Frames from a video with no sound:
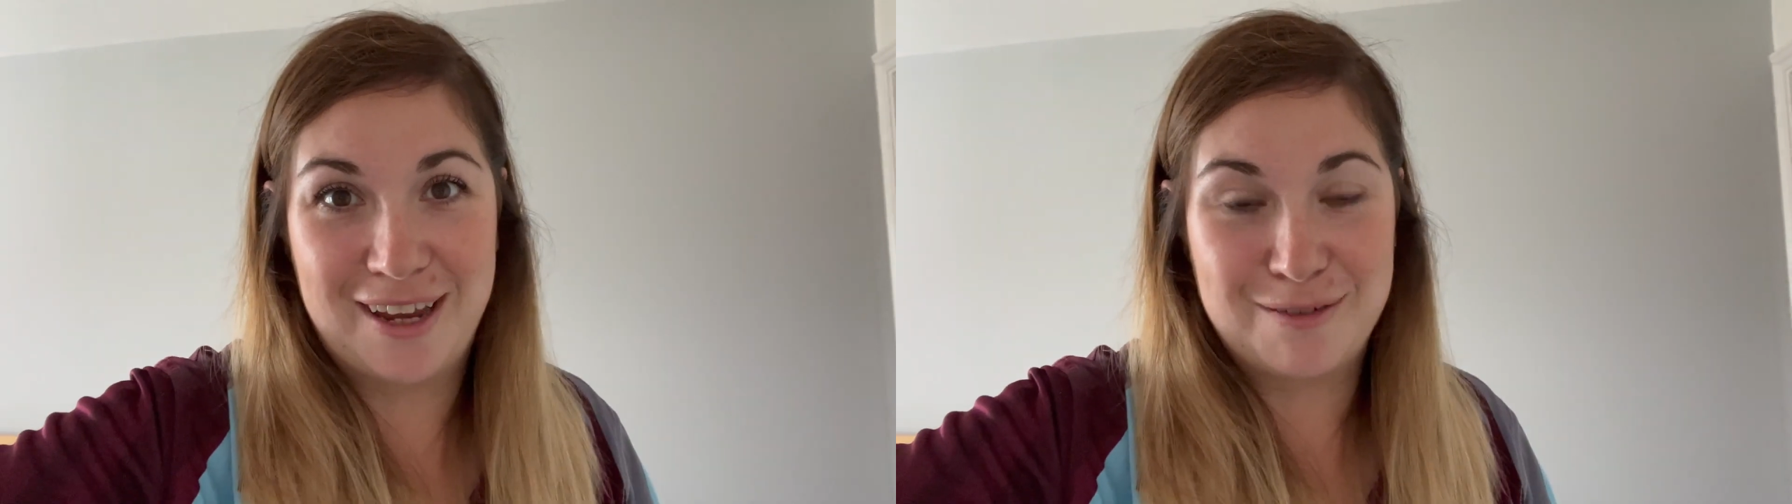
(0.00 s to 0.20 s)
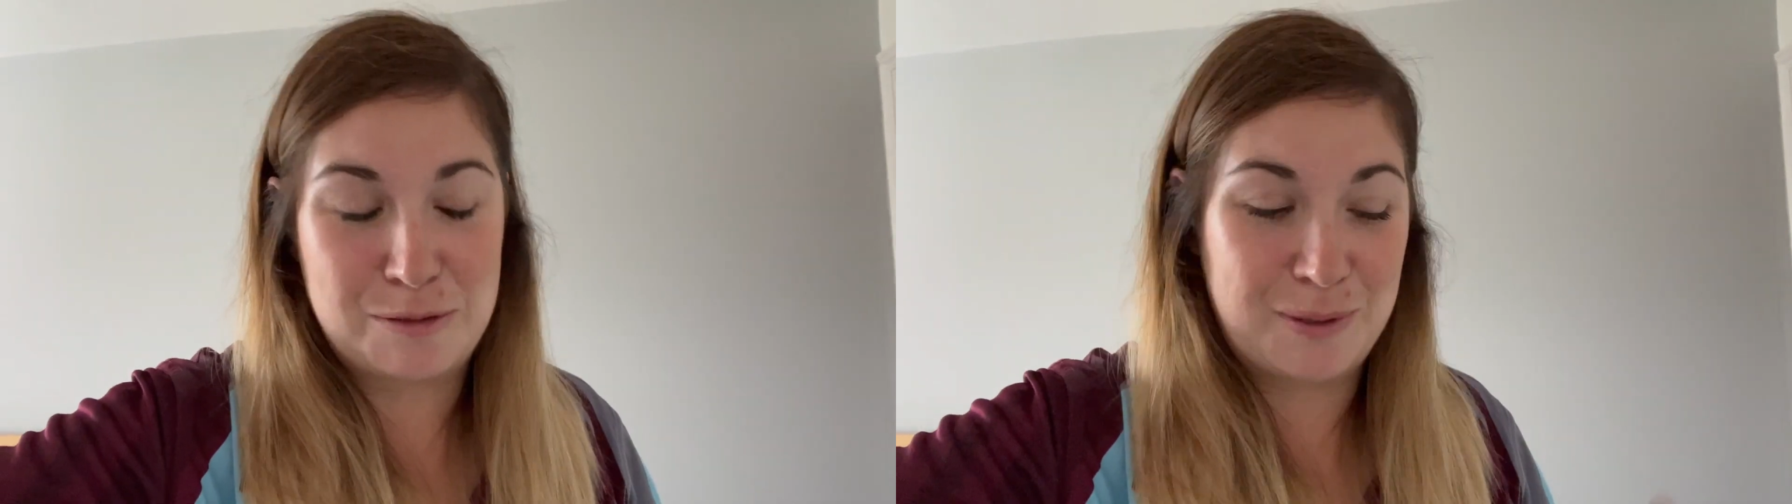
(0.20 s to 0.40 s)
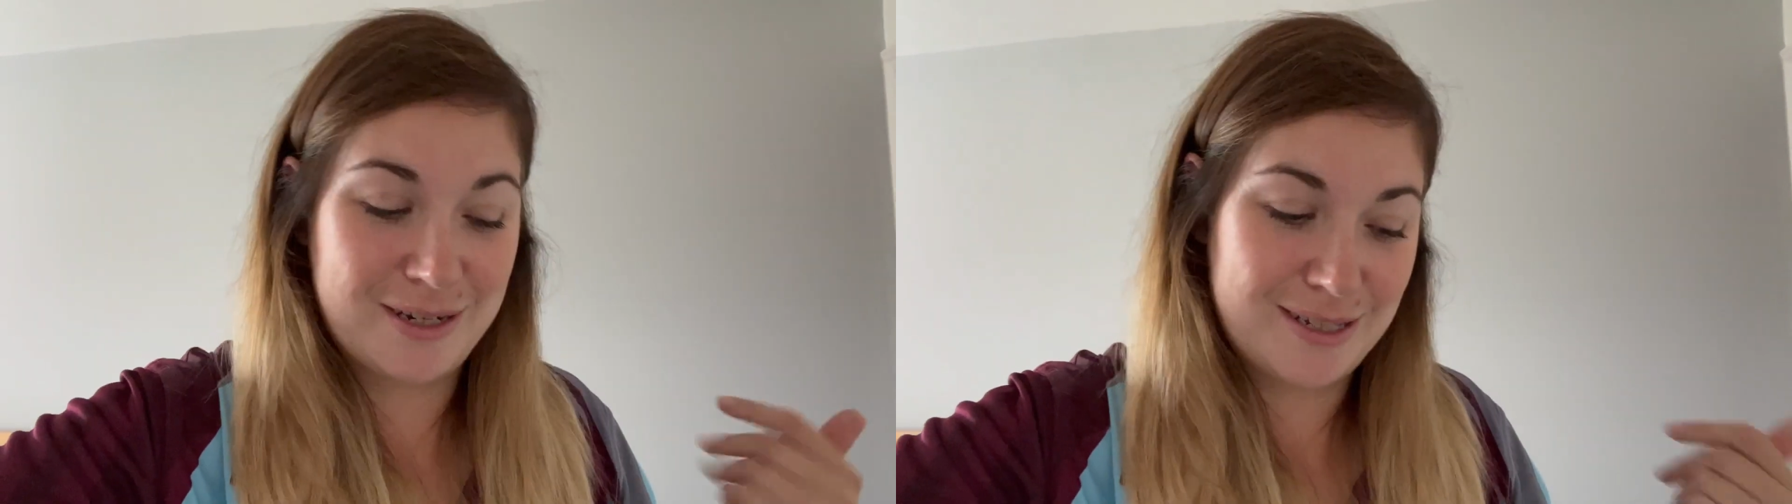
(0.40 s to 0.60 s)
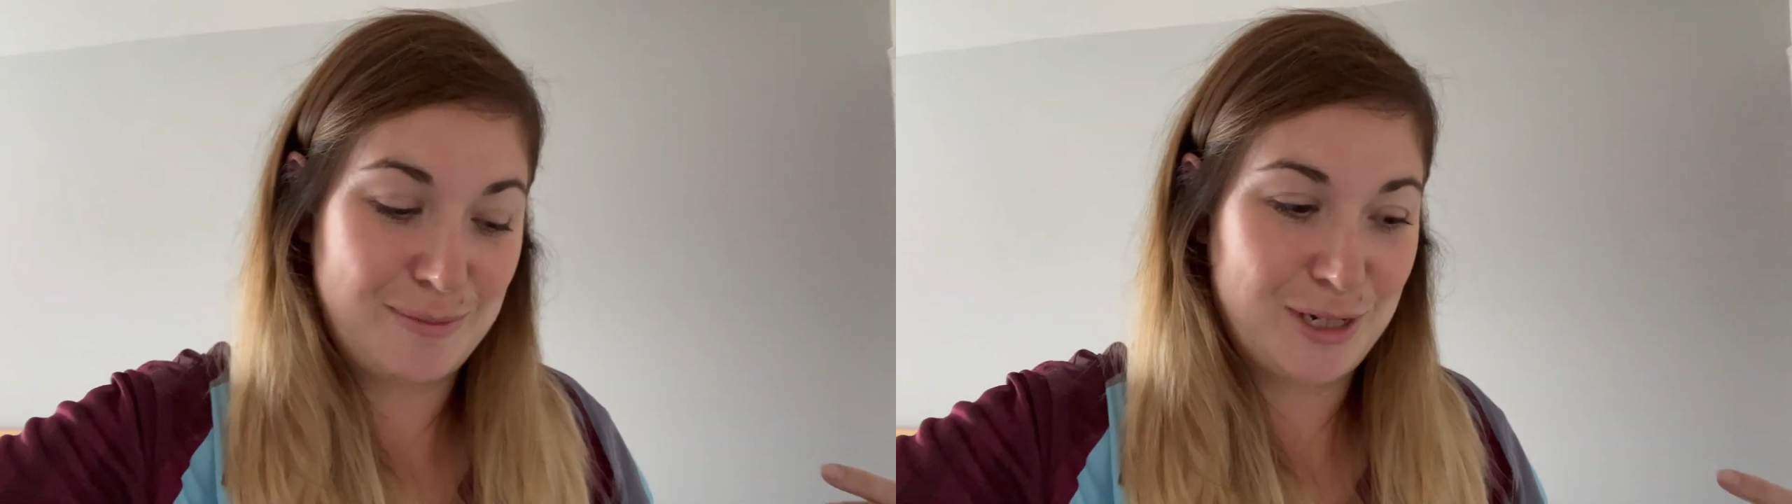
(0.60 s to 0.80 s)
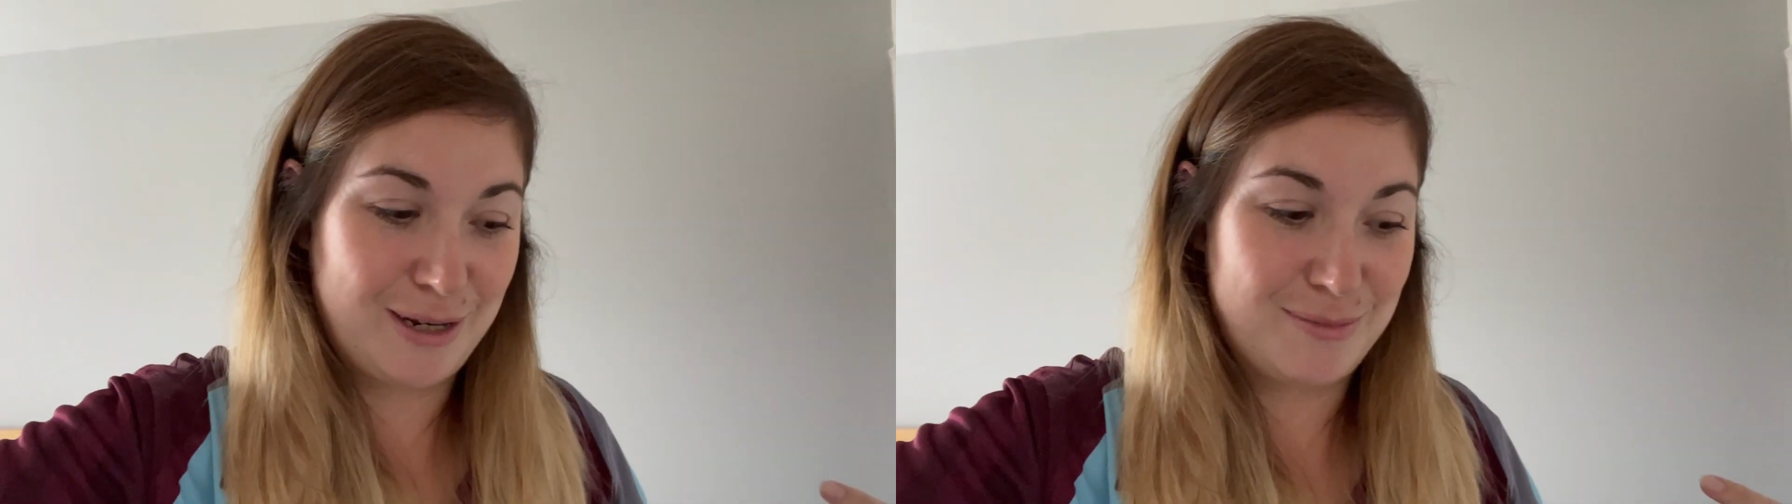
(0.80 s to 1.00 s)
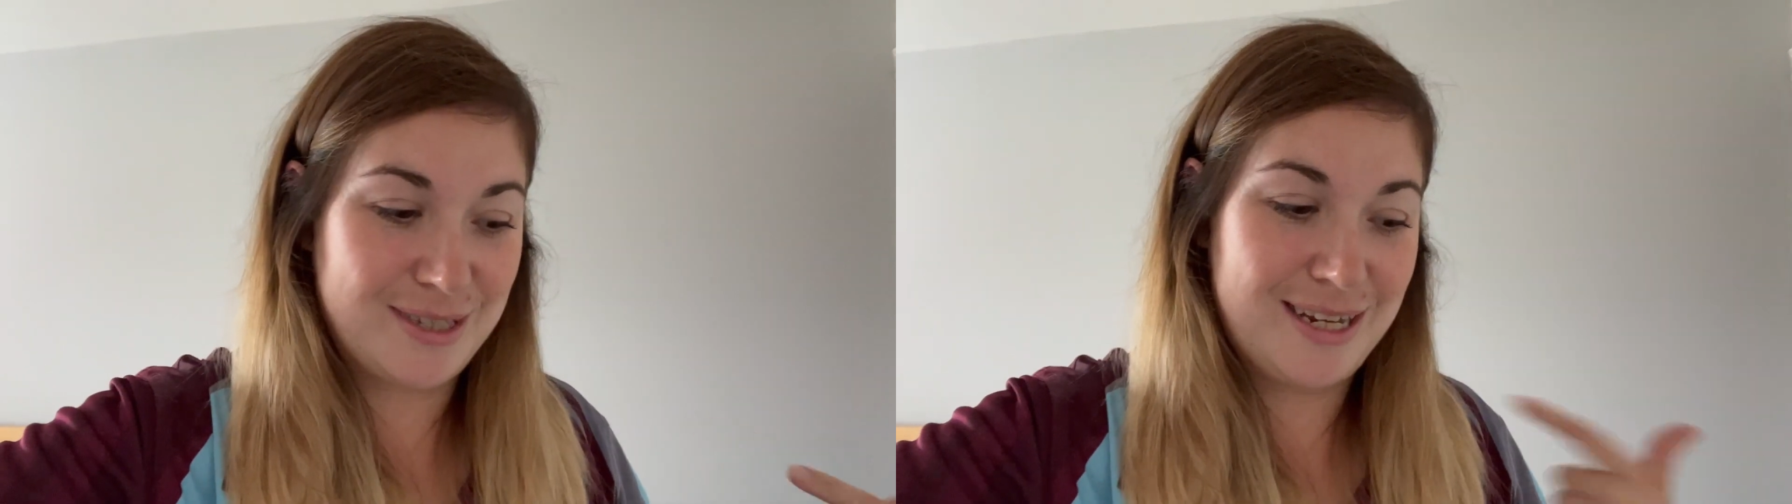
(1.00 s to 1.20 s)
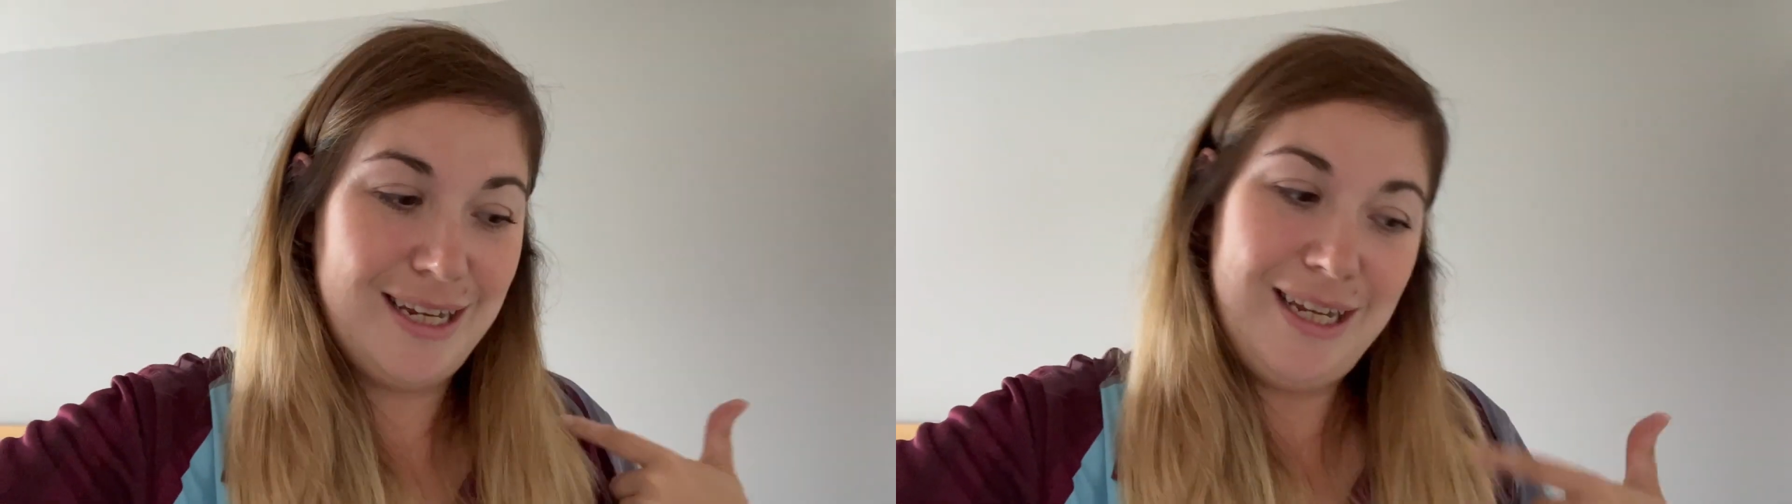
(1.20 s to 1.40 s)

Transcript: else, because sometimes,